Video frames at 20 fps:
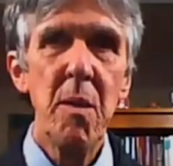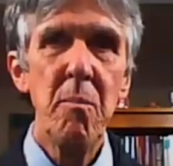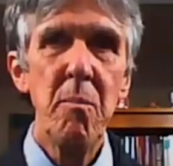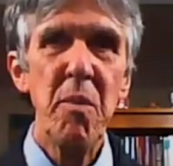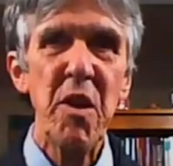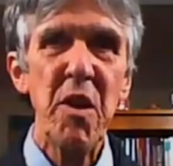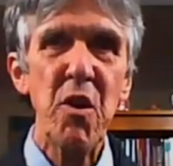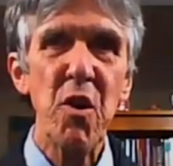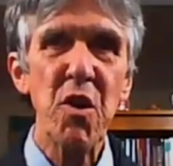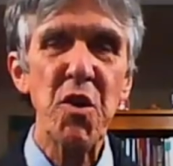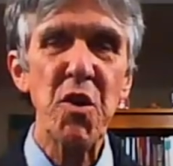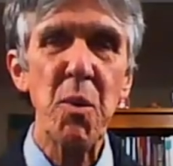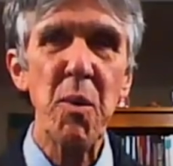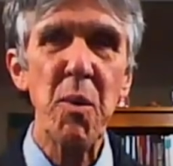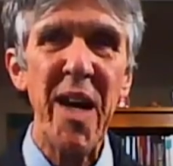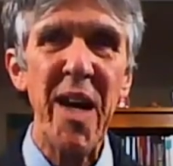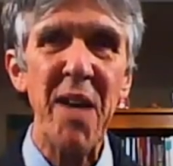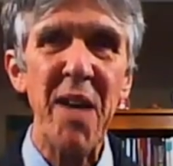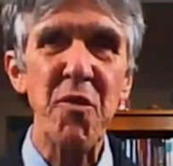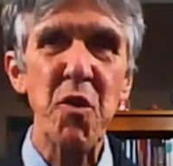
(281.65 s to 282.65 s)
because it
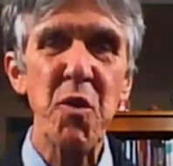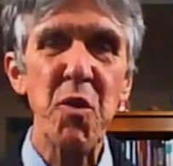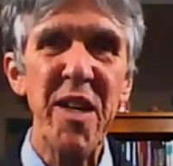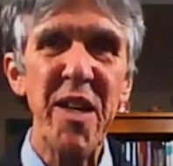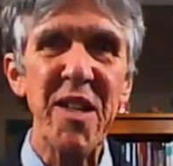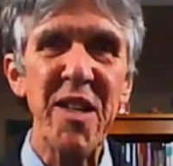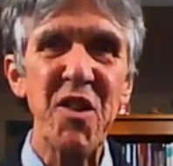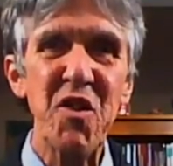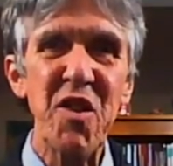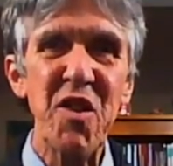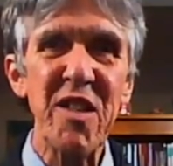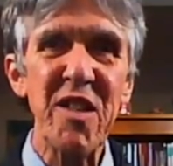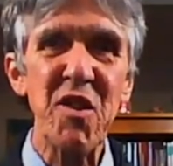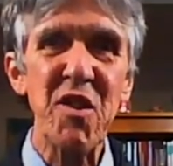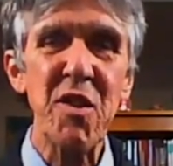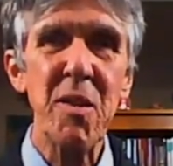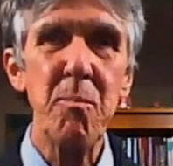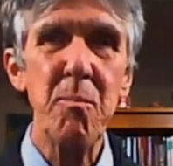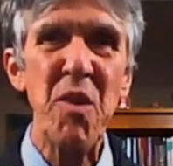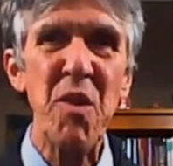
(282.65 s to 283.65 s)
would have to
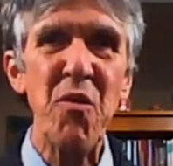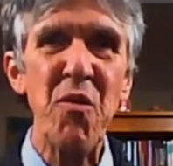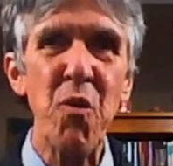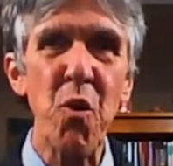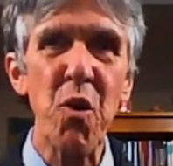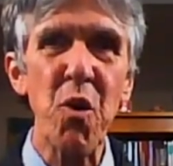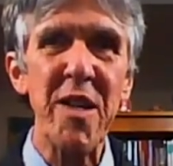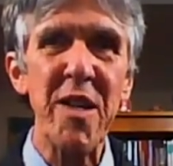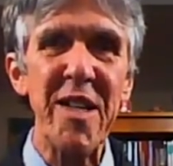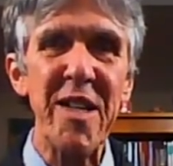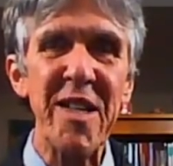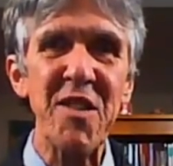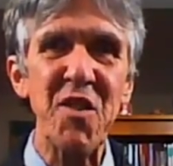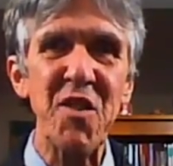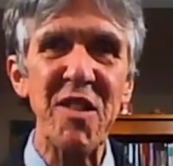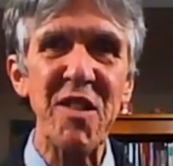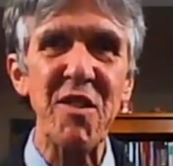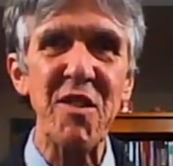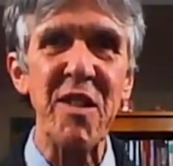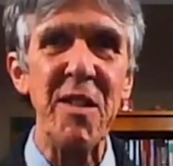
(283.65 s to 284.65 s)
exist before it
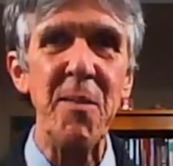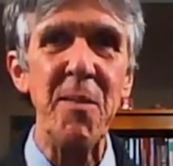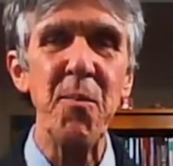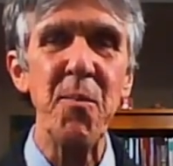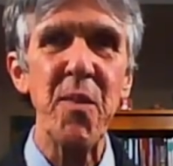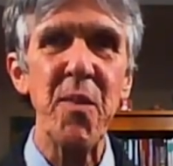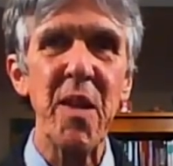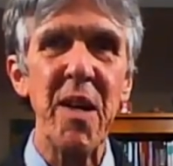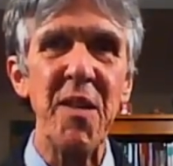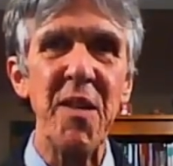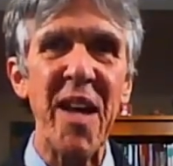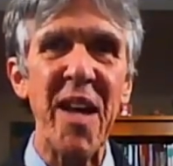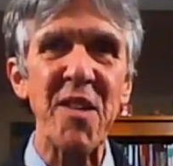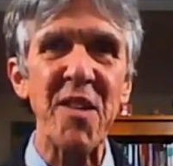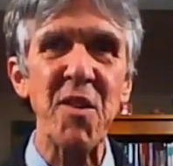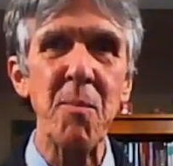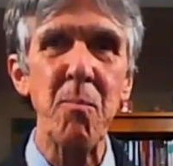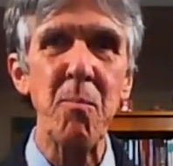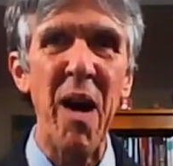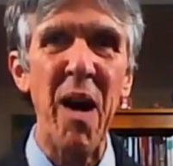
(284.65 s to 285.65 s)
existed, and
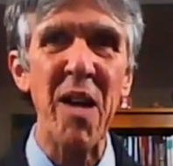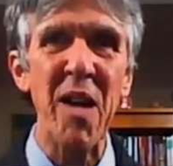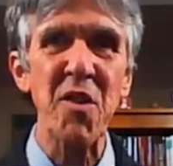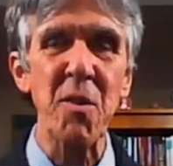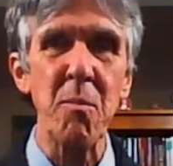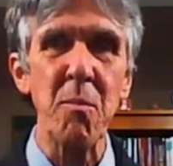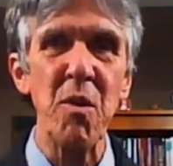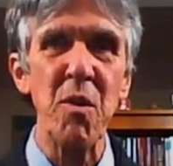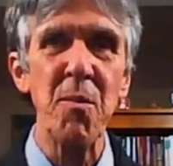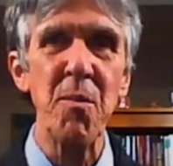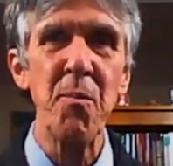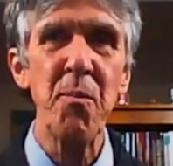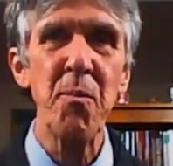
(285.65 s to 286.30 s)
that's impossible.